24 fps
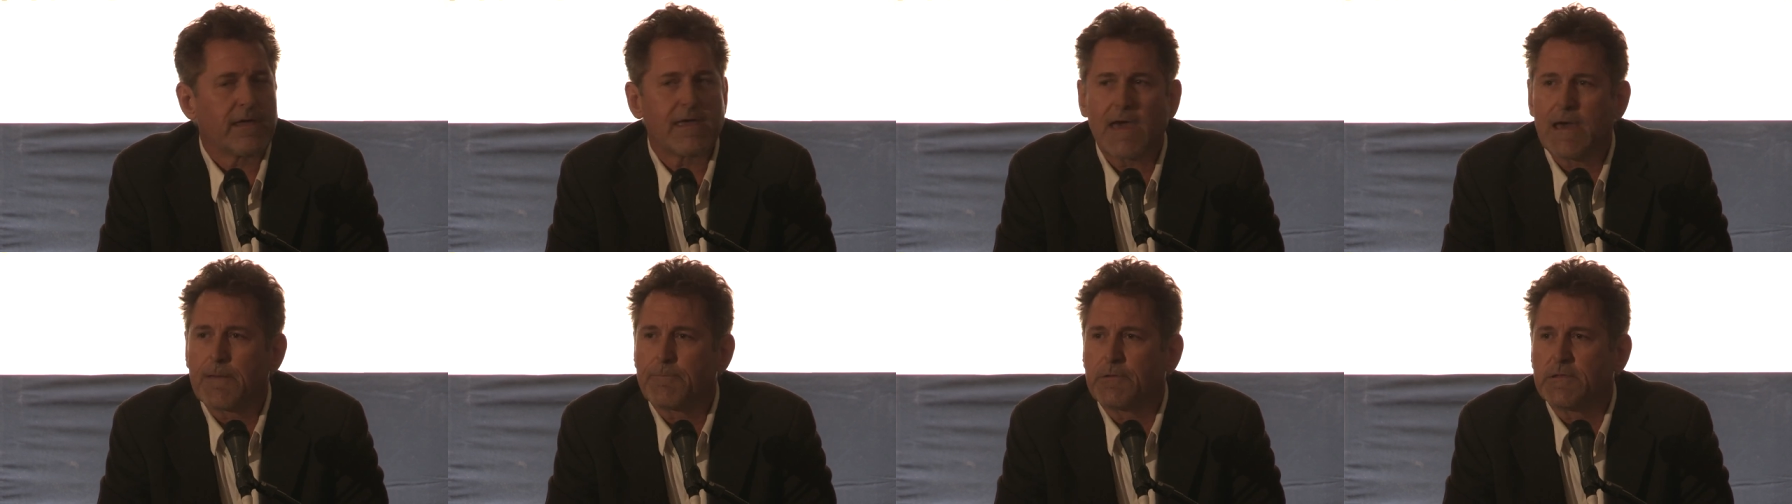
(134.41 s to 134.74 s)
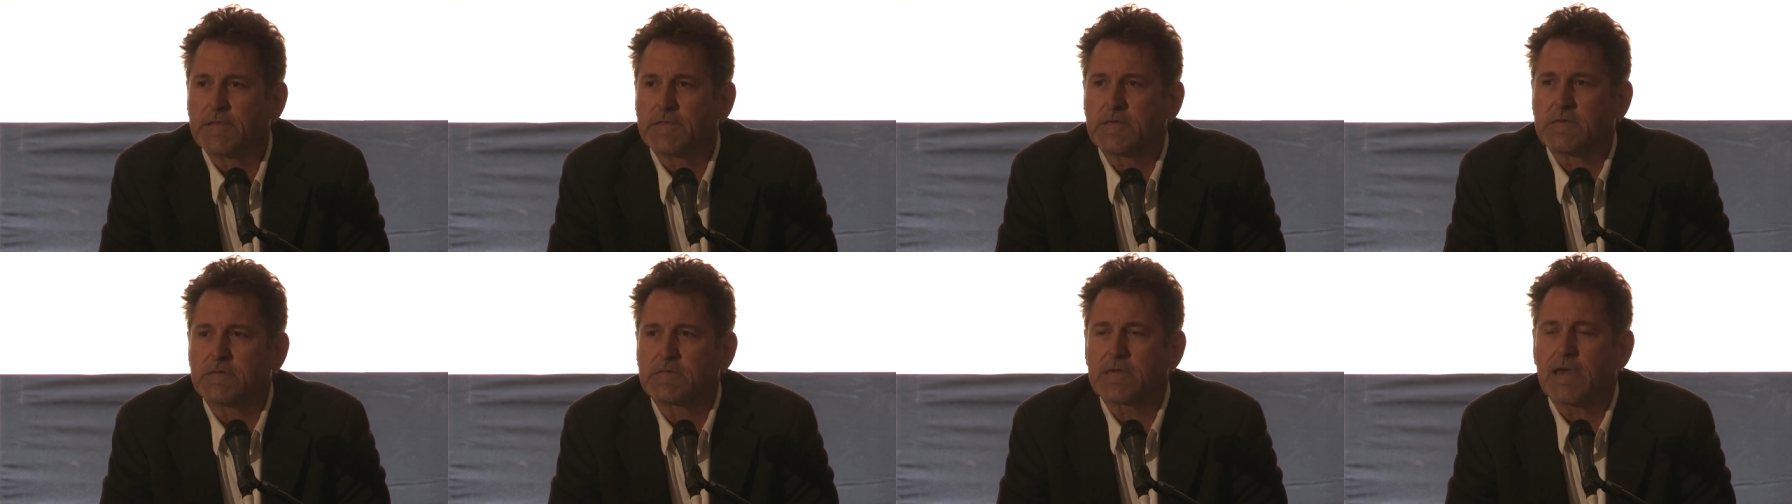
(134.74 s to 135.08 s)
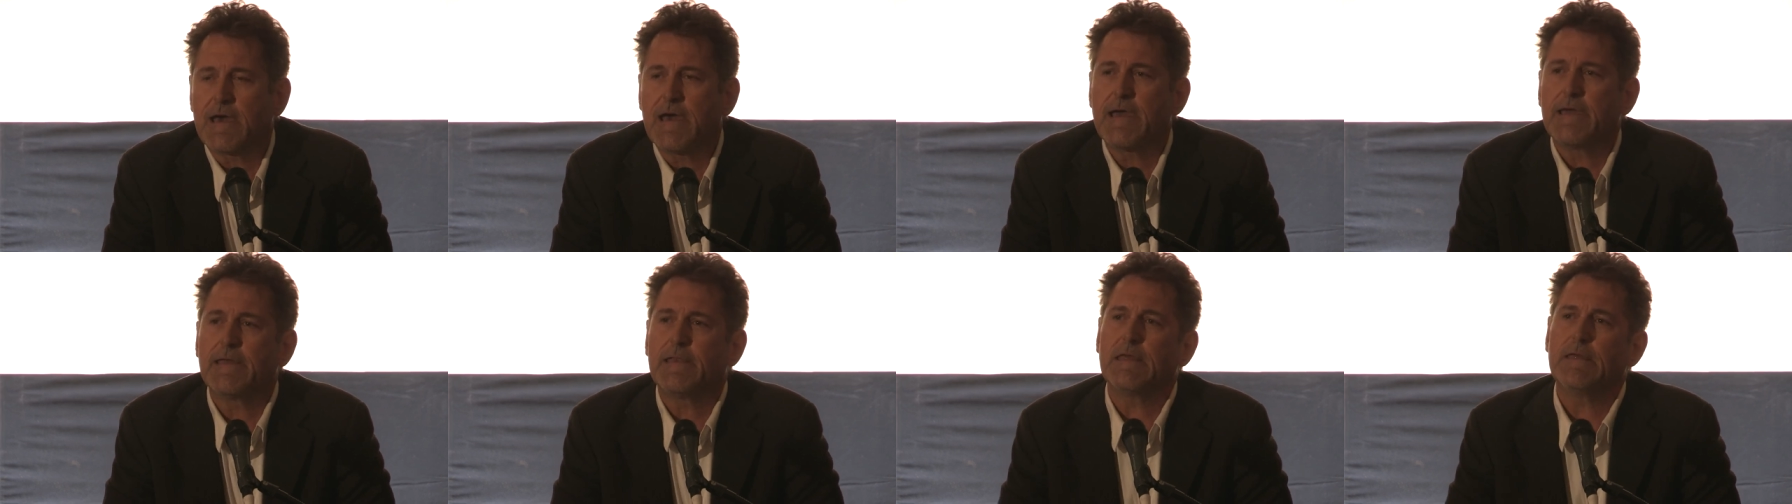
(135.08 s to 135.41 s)
capitalist
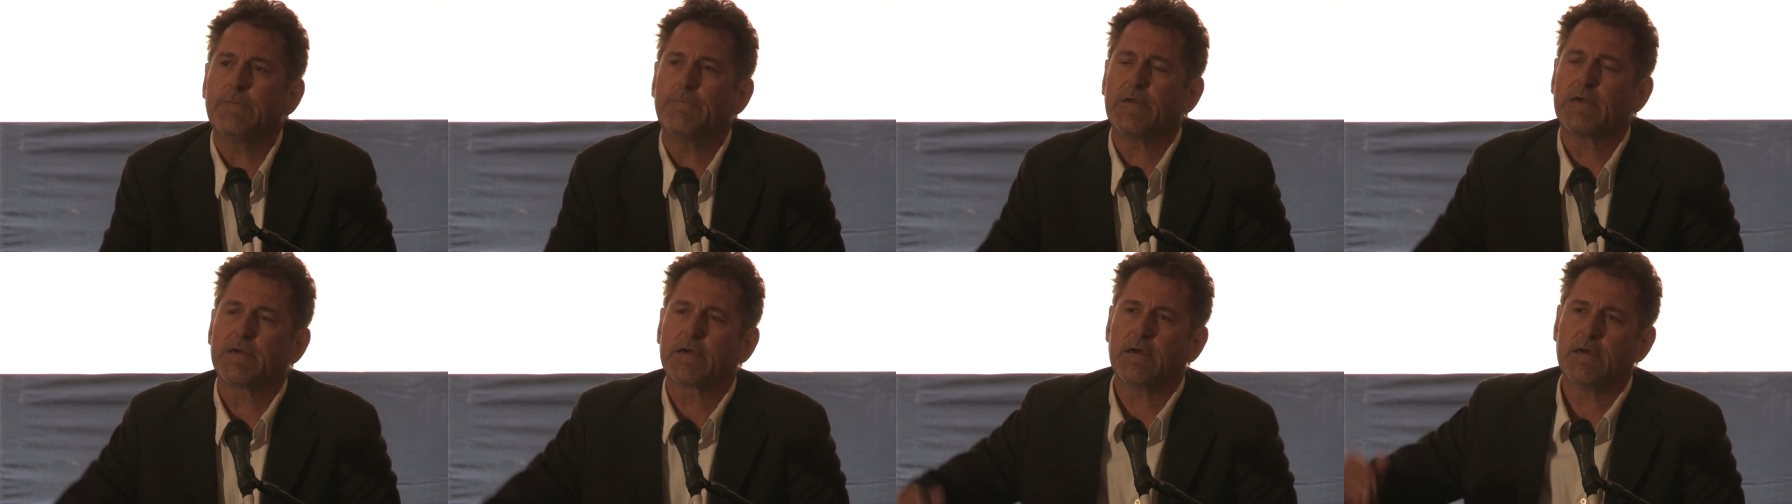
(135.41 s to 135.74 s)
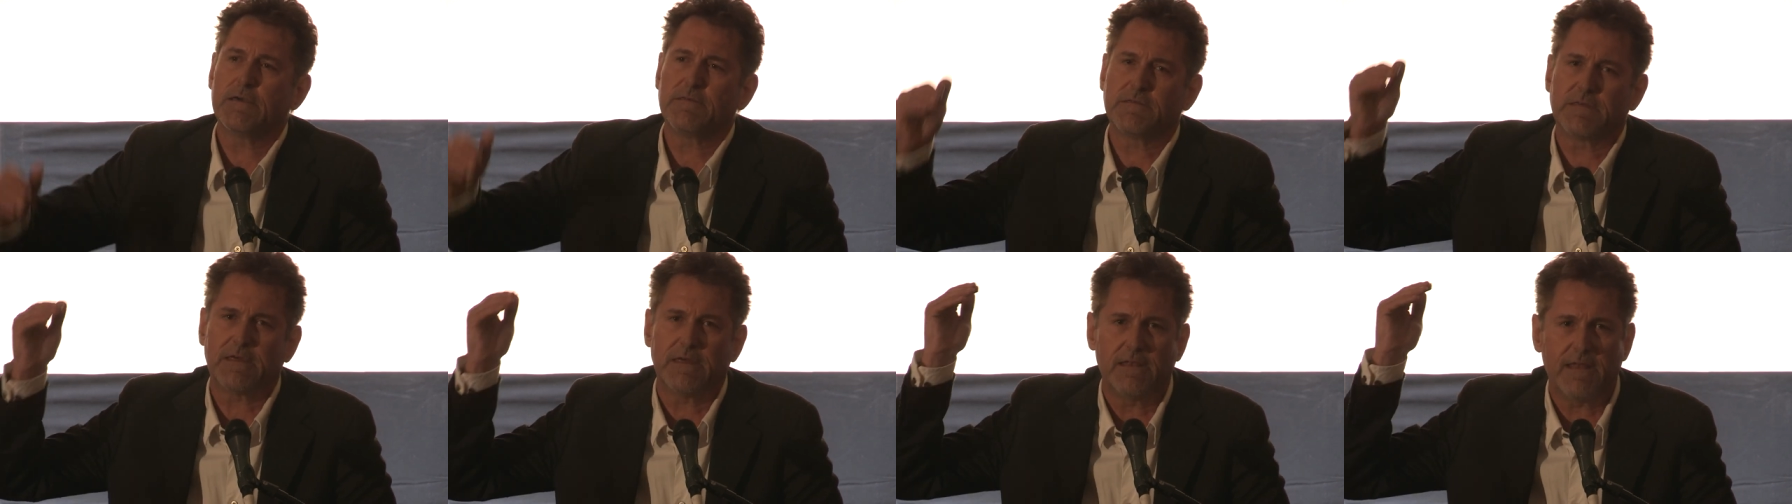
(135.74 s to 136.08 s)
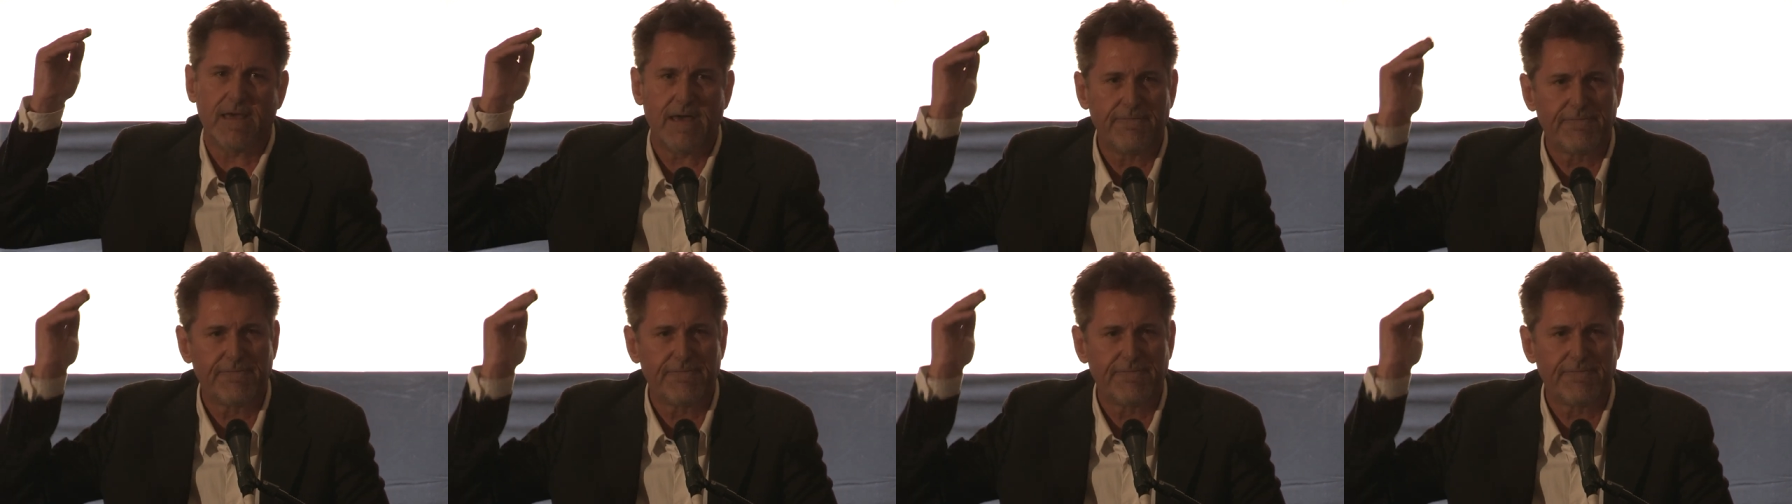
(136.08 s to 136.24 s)
society, because it